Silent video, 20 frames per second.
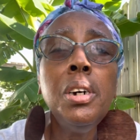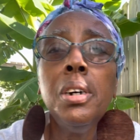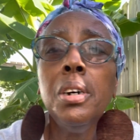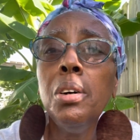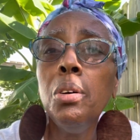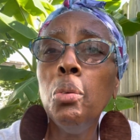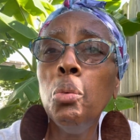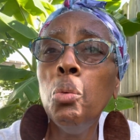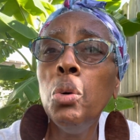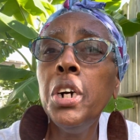
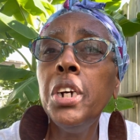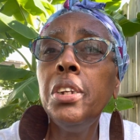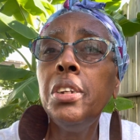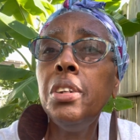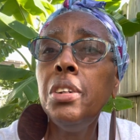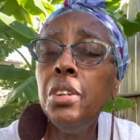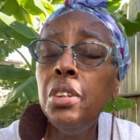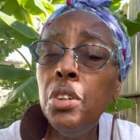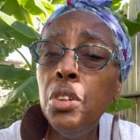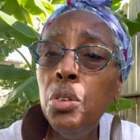what
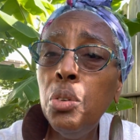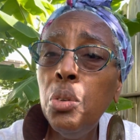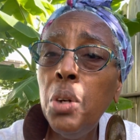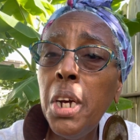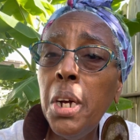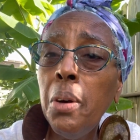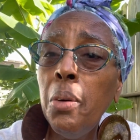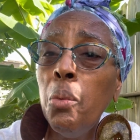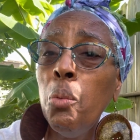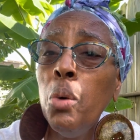you
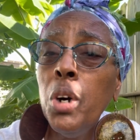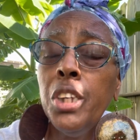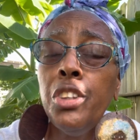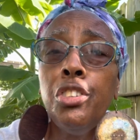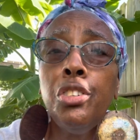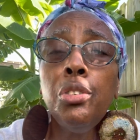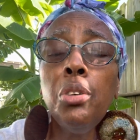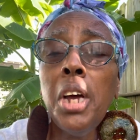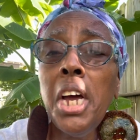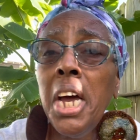what
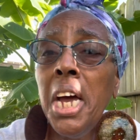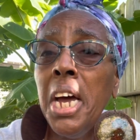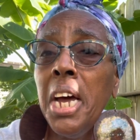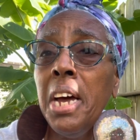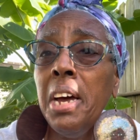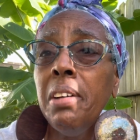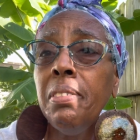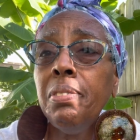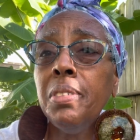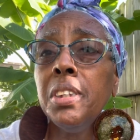you
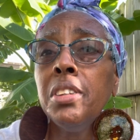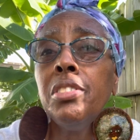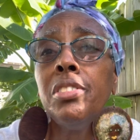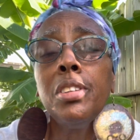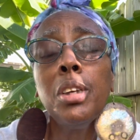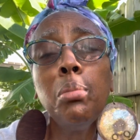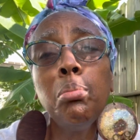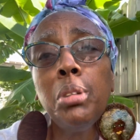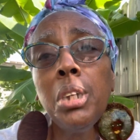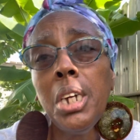have and
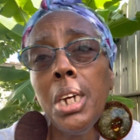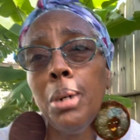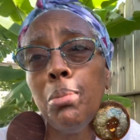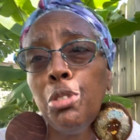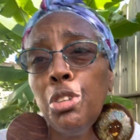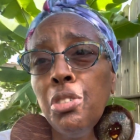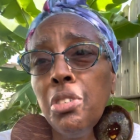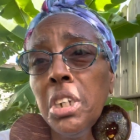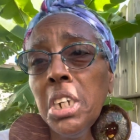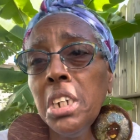sometimes
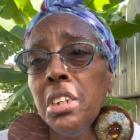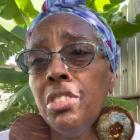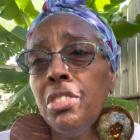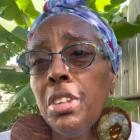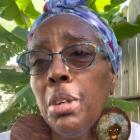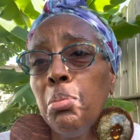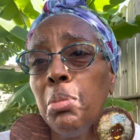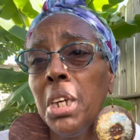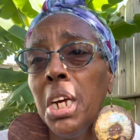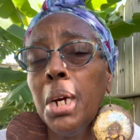you can't.
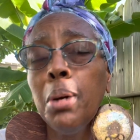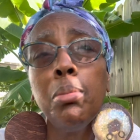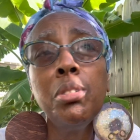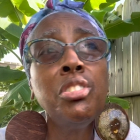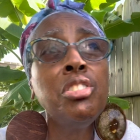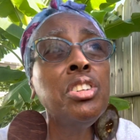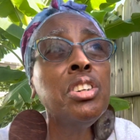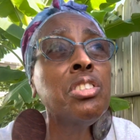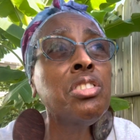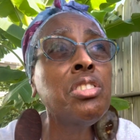Sometimes it's
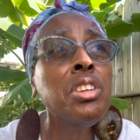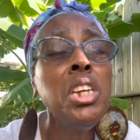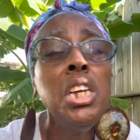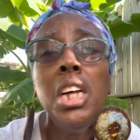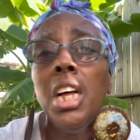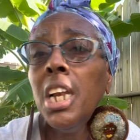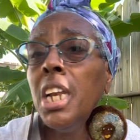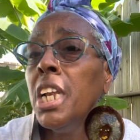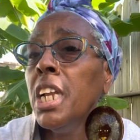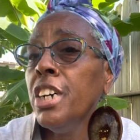just
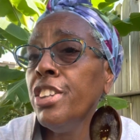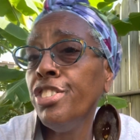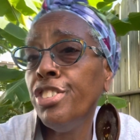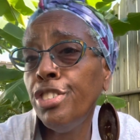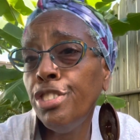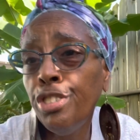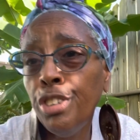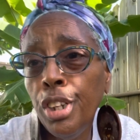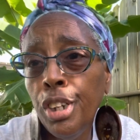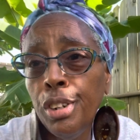
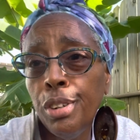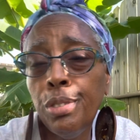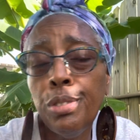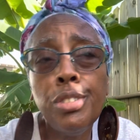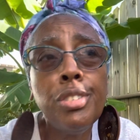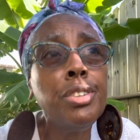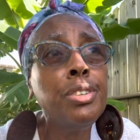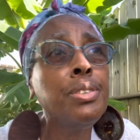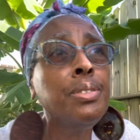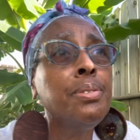lessons learned.
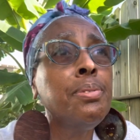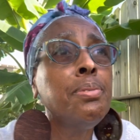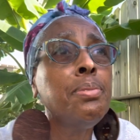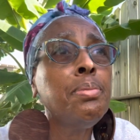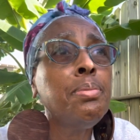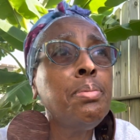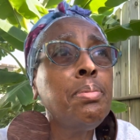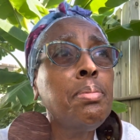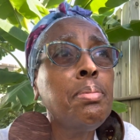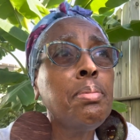
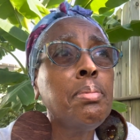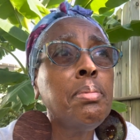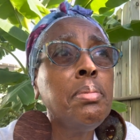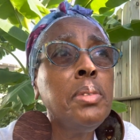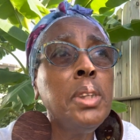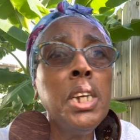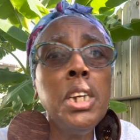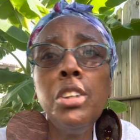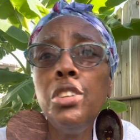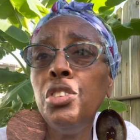
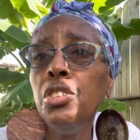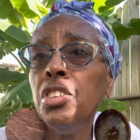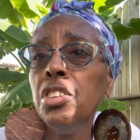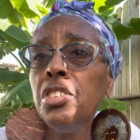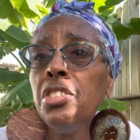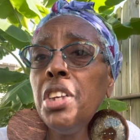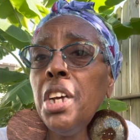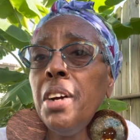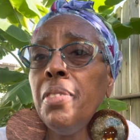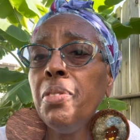And you just
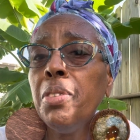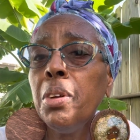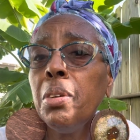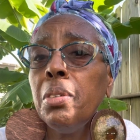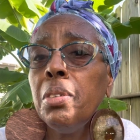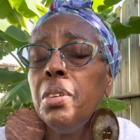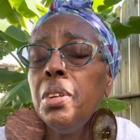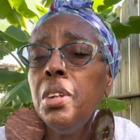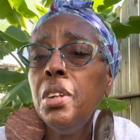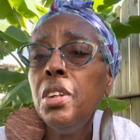have to
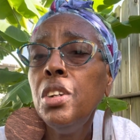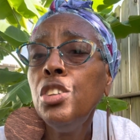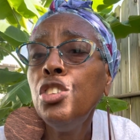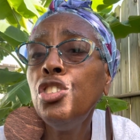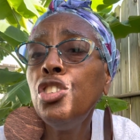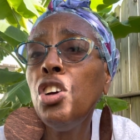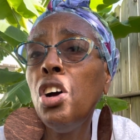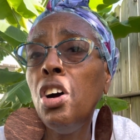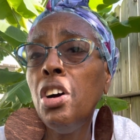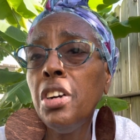
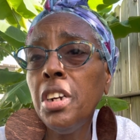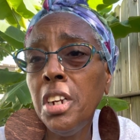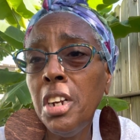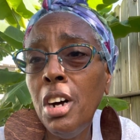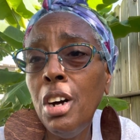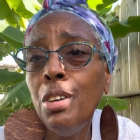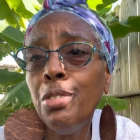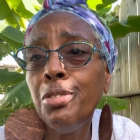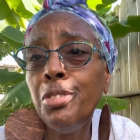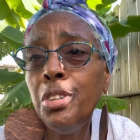chalk it
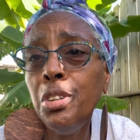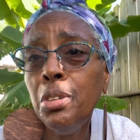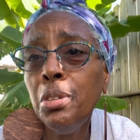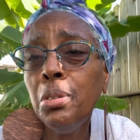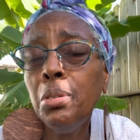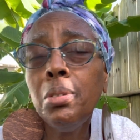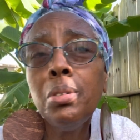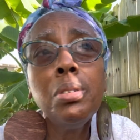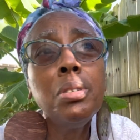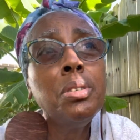off too.
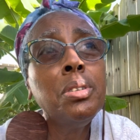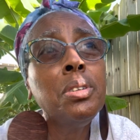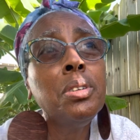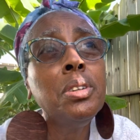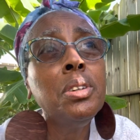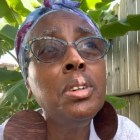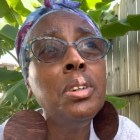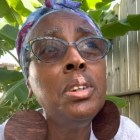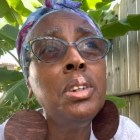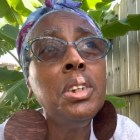
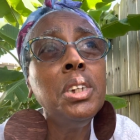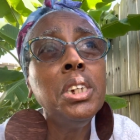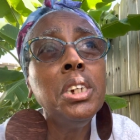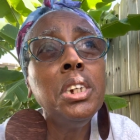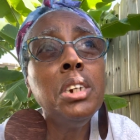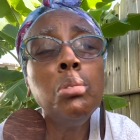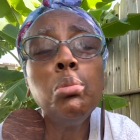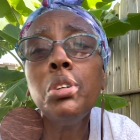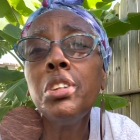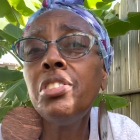
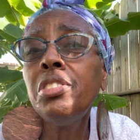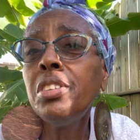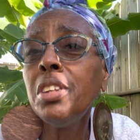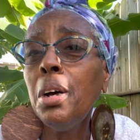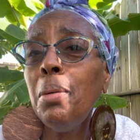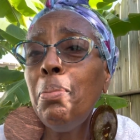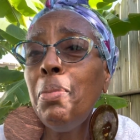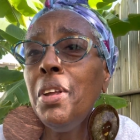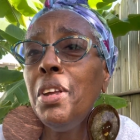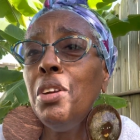it was
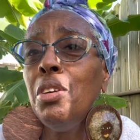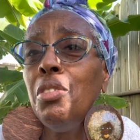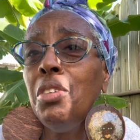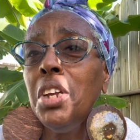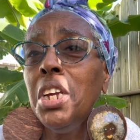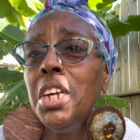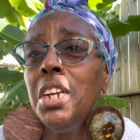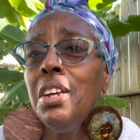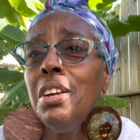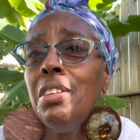something you
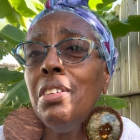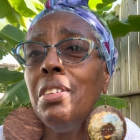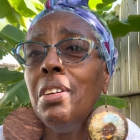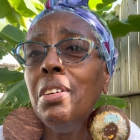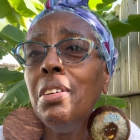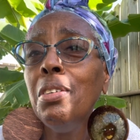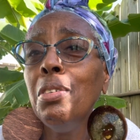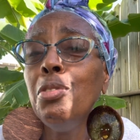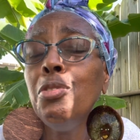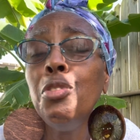needed
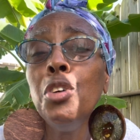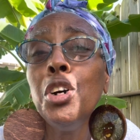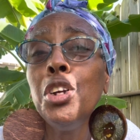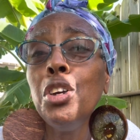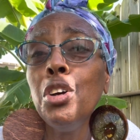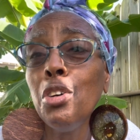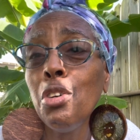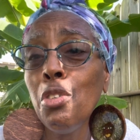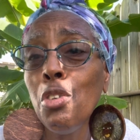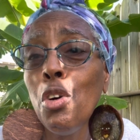for your
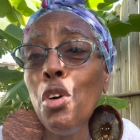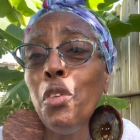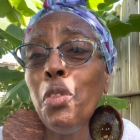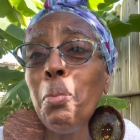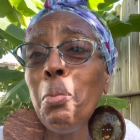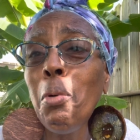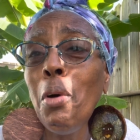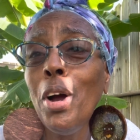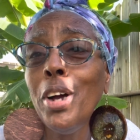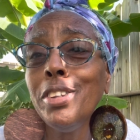growth
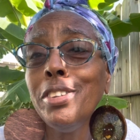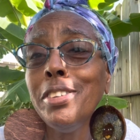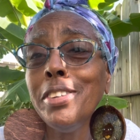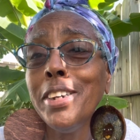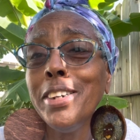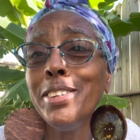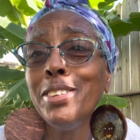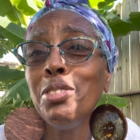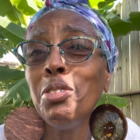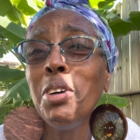
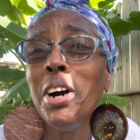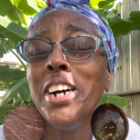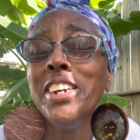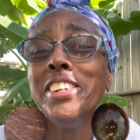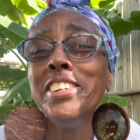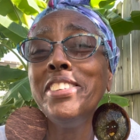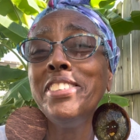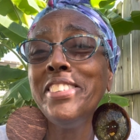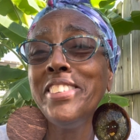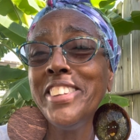process while you
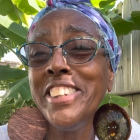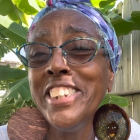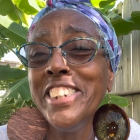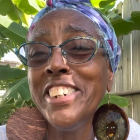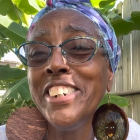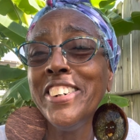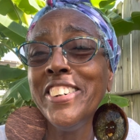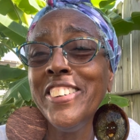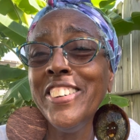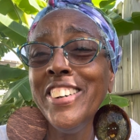
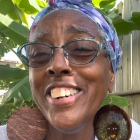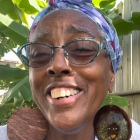still